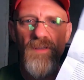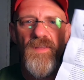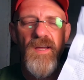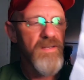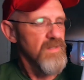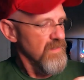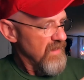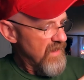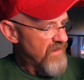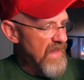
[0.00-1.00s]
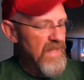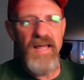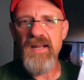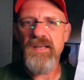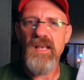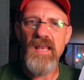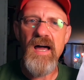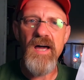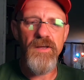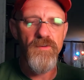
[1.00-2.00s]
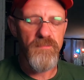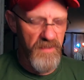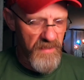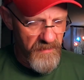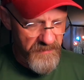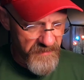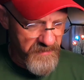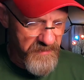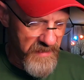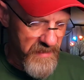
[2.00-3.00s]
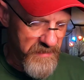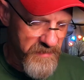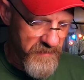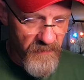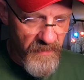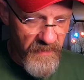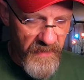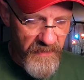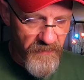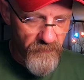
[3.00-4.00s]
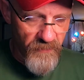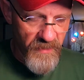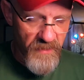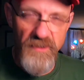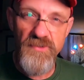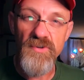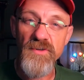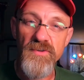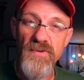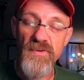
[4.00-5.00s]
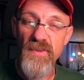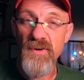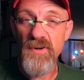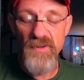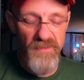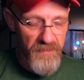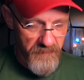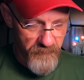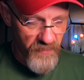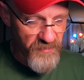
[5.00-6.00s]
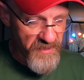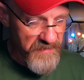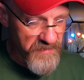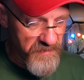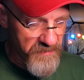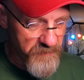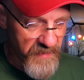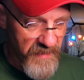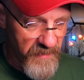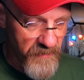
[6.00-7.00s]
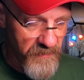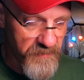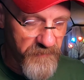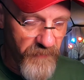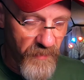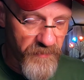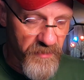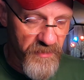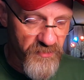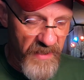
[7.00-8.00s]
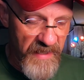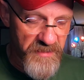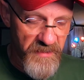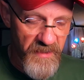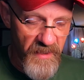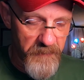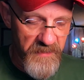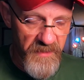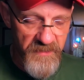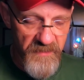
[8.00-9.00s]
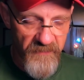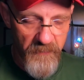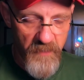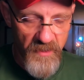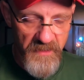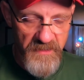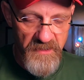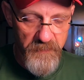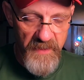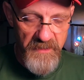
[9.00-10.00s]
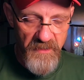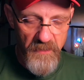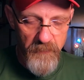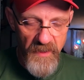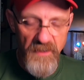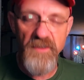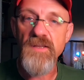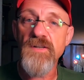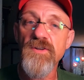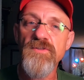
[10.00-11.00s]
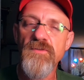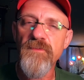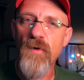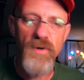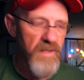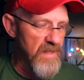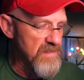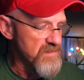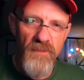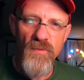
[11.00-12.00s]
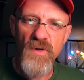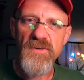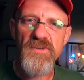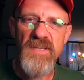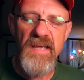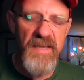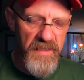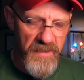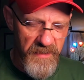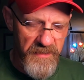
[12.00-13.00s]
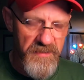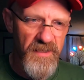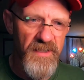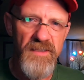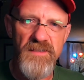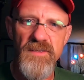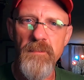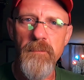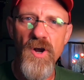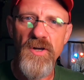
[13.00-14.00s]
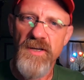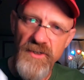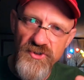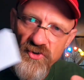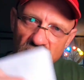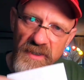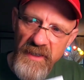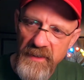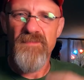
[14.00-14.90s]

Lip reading: that I've highlighted the line on, because it says they had to restructure their projections because further contraction and competition of the market is expected compared to the initial forecast. What they're saying is the market is shrinking.